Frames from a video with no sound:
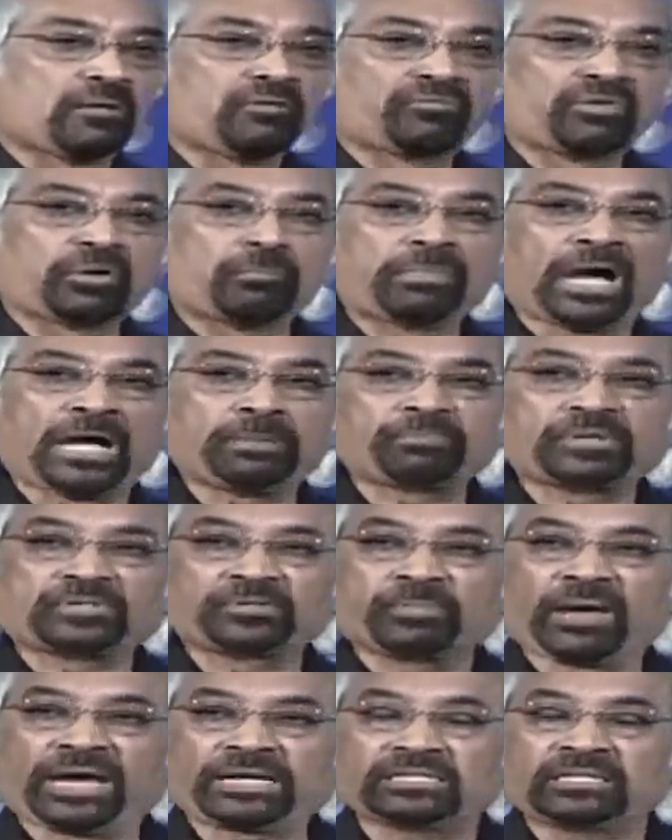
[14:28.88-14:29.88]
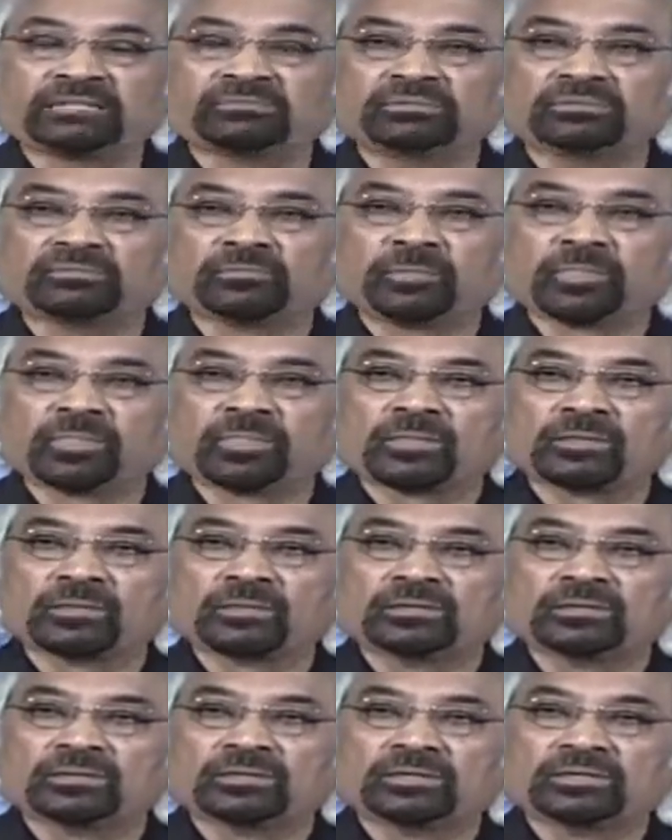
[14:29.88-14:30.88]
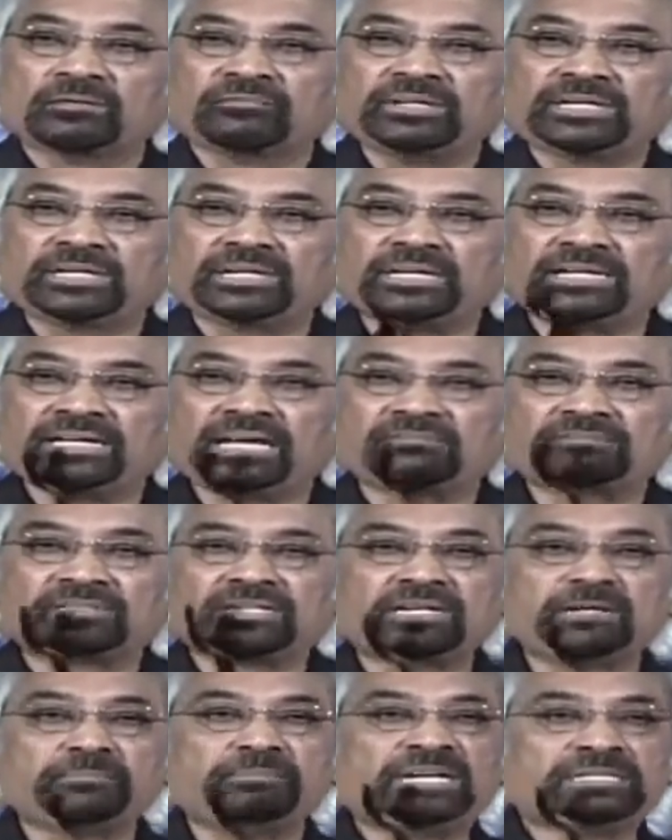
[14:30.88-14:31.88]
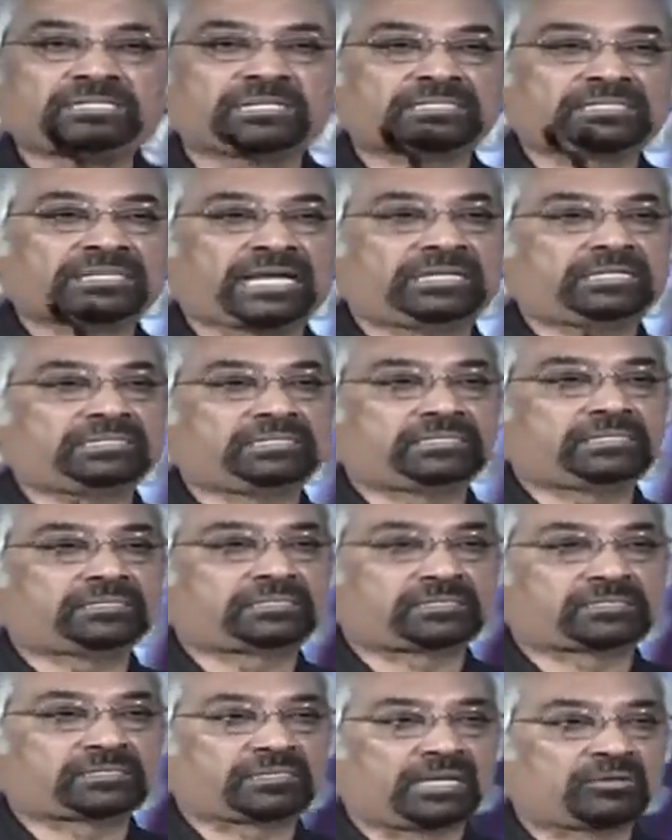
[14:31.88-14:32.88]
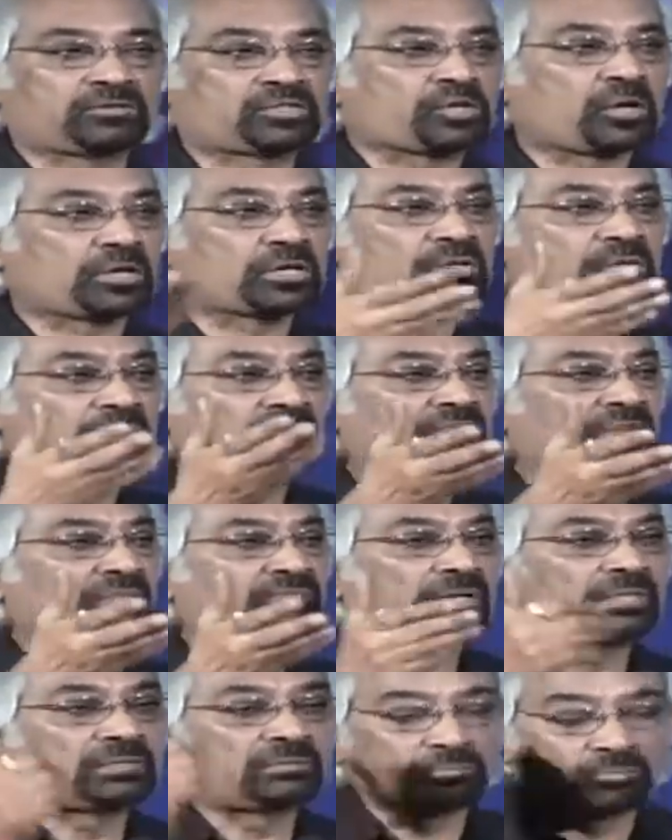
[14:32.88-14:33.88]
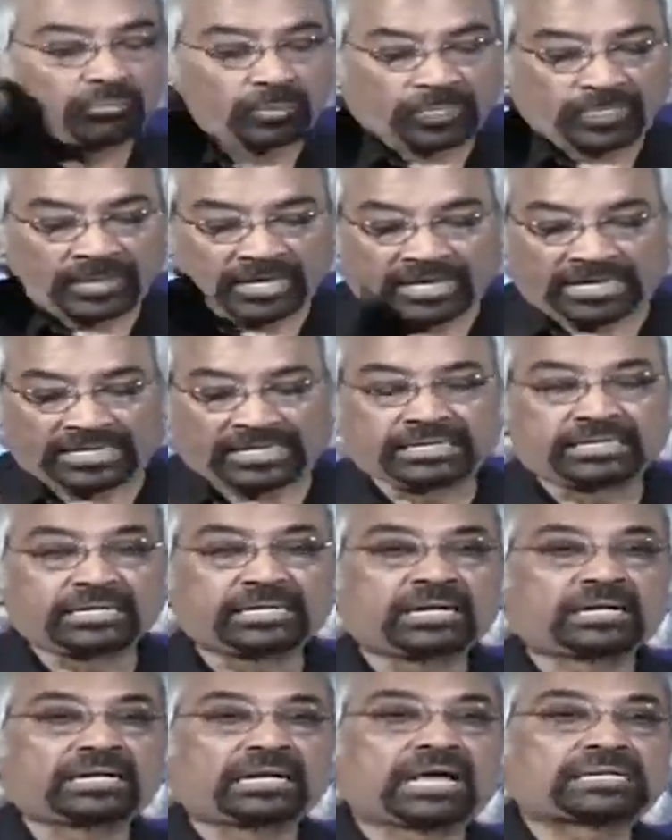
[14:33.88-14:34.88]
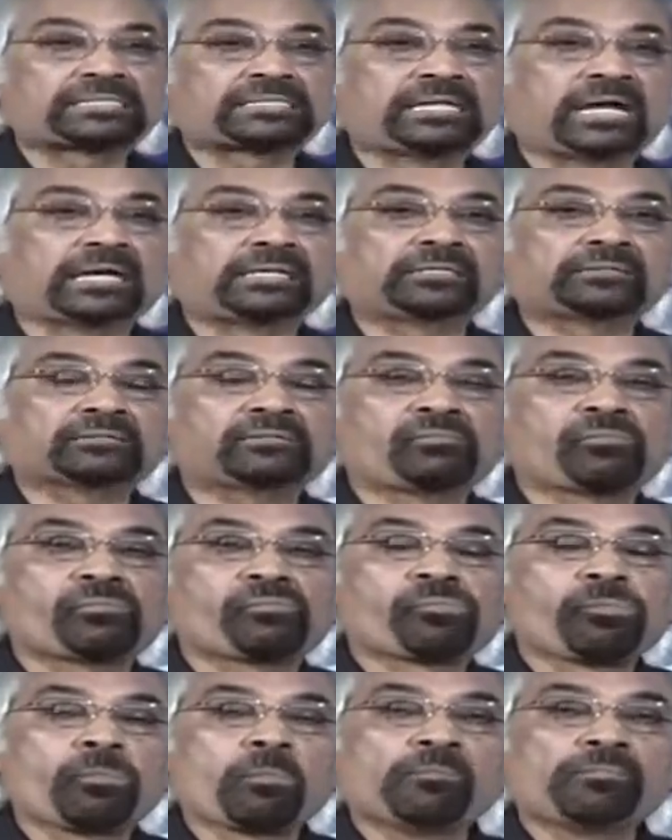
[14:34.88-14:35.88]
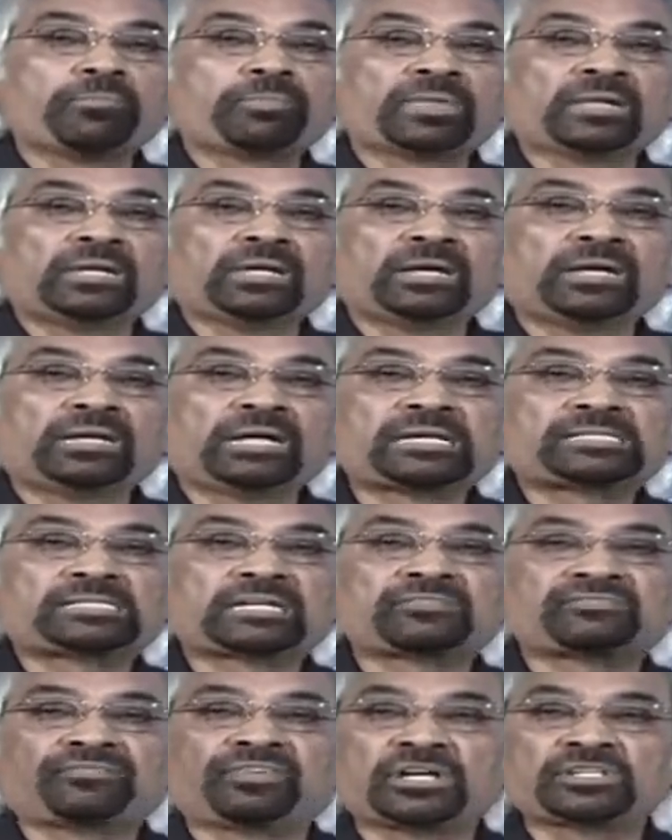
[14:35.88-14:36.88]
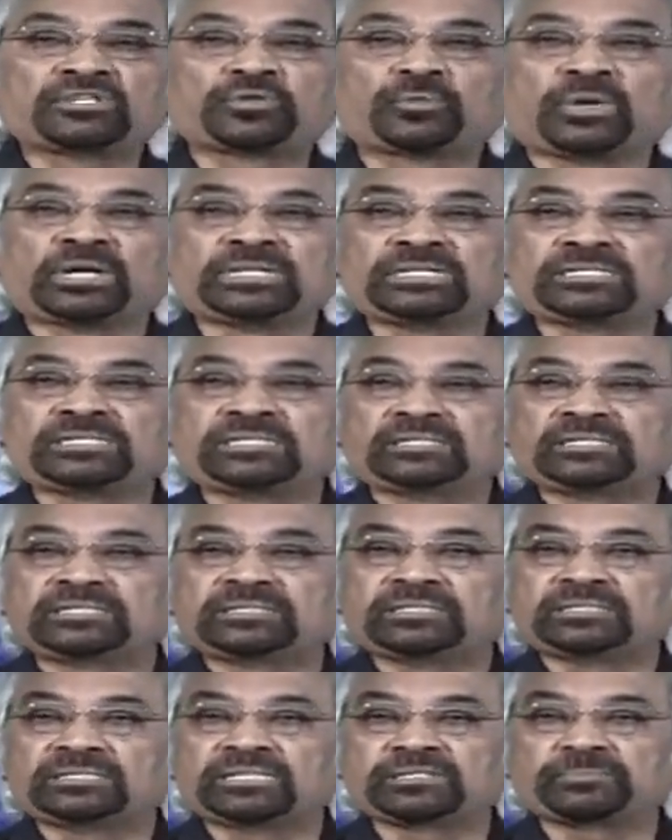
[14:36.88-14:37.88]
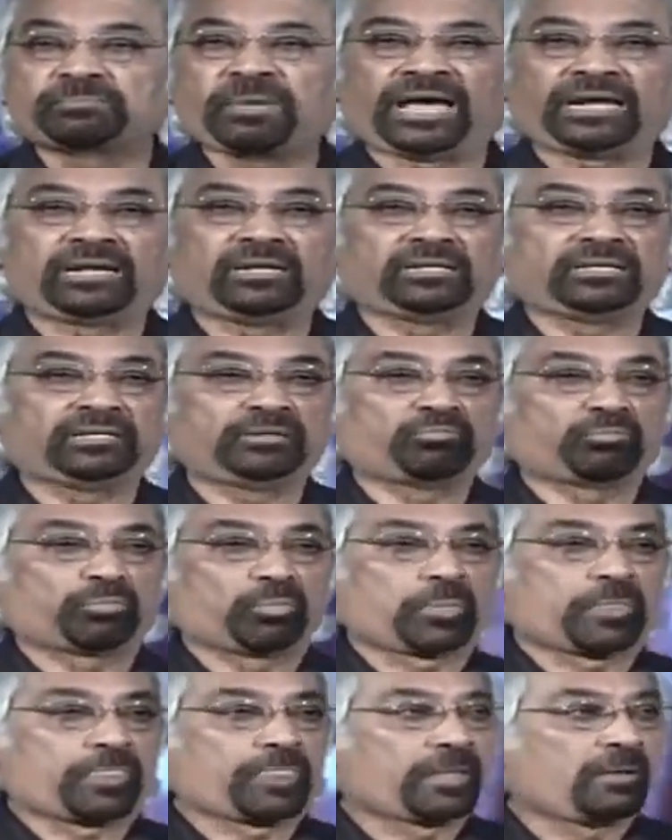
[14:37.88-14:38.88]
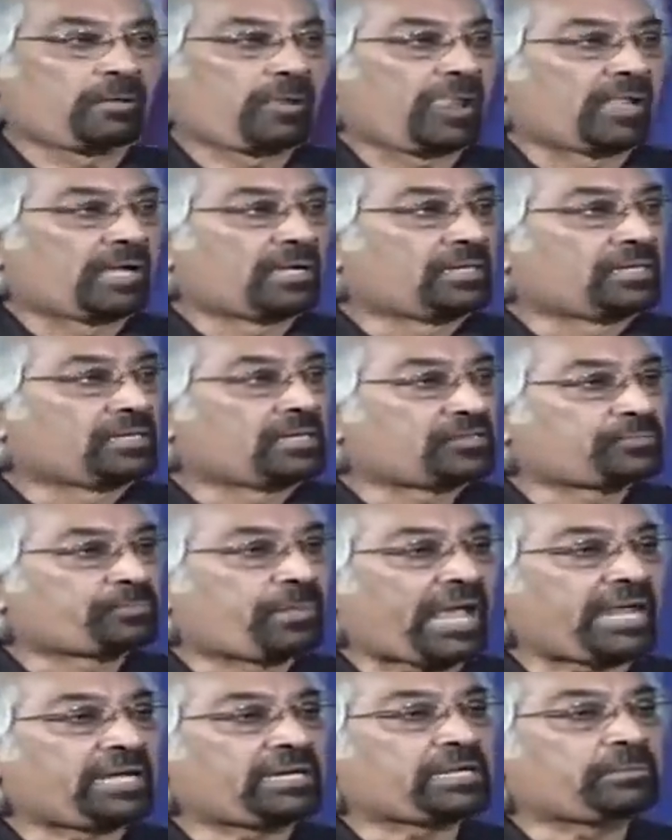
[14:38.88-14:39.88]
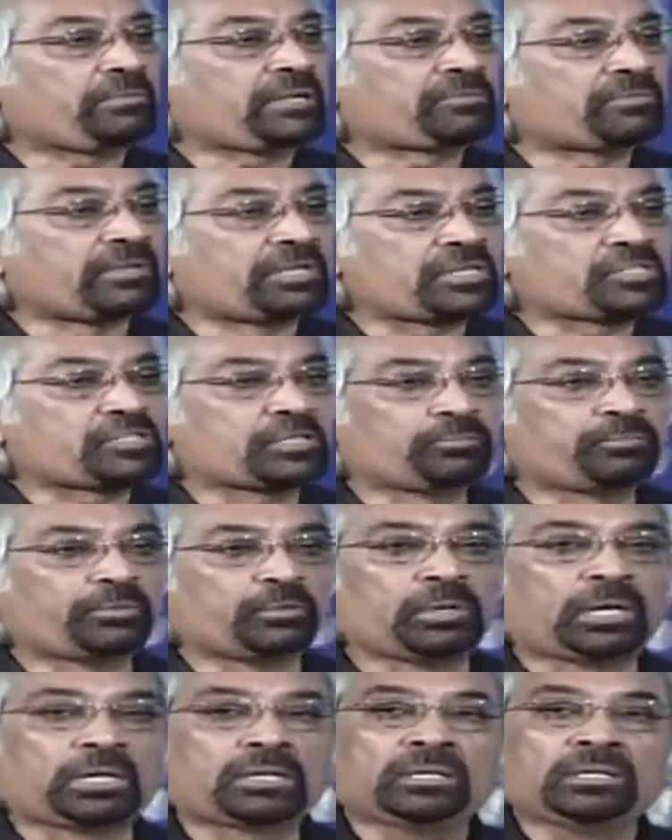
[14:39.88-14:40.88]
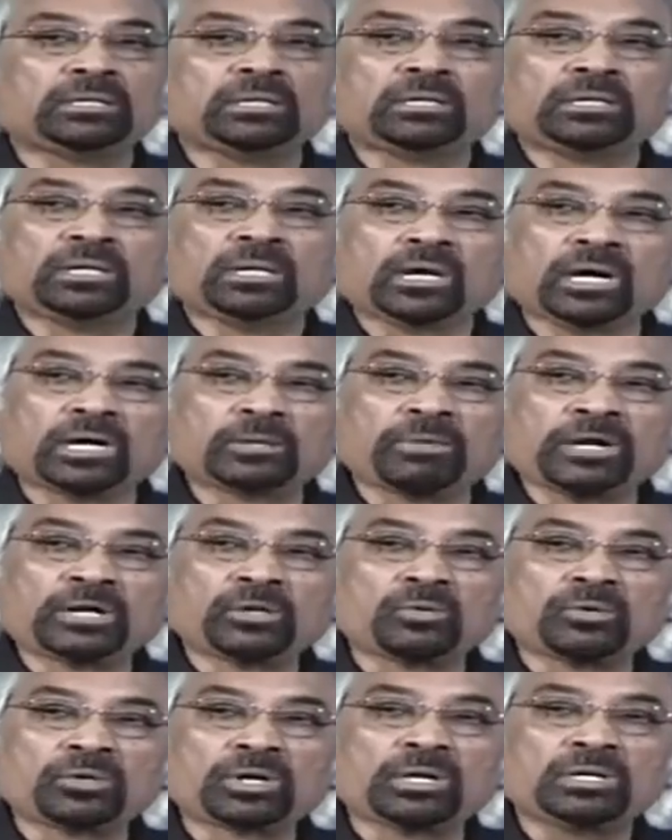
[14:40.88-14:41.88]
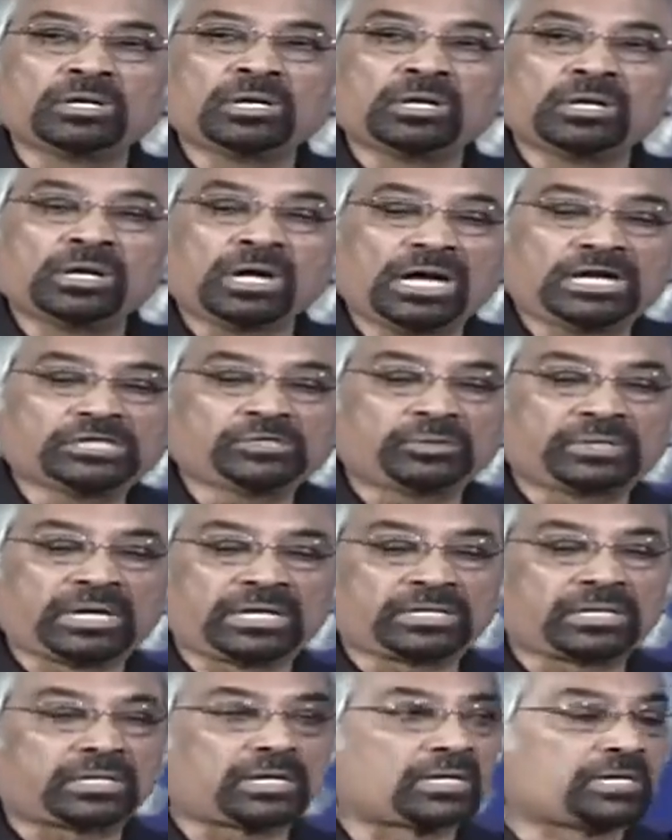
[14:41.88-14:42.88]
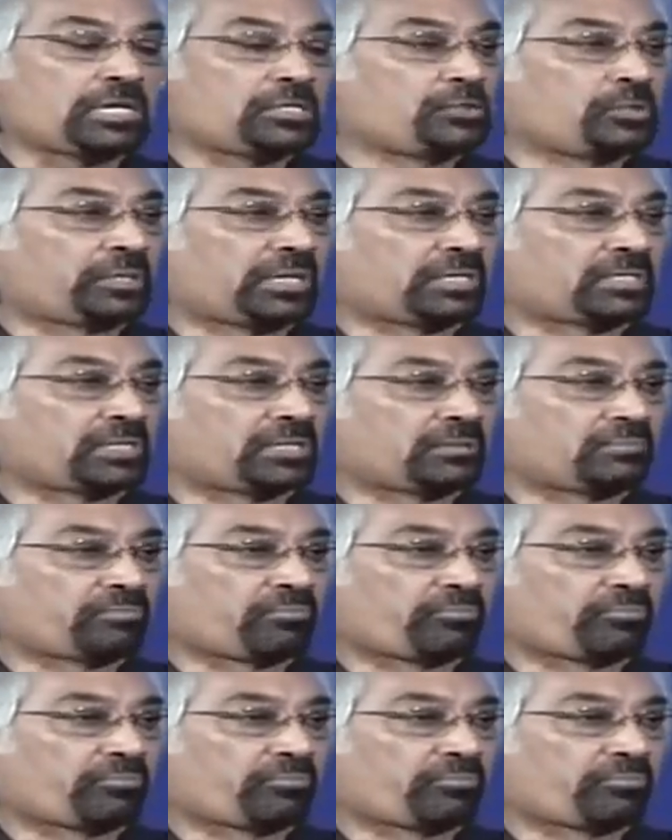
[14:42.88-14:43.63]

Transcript: From my perspective, we really have three major challenges. I was talking to someone at a dinner last night, and I said, first one is disparity. Disparity between rich and poor, urban, rural, educated, uneducated.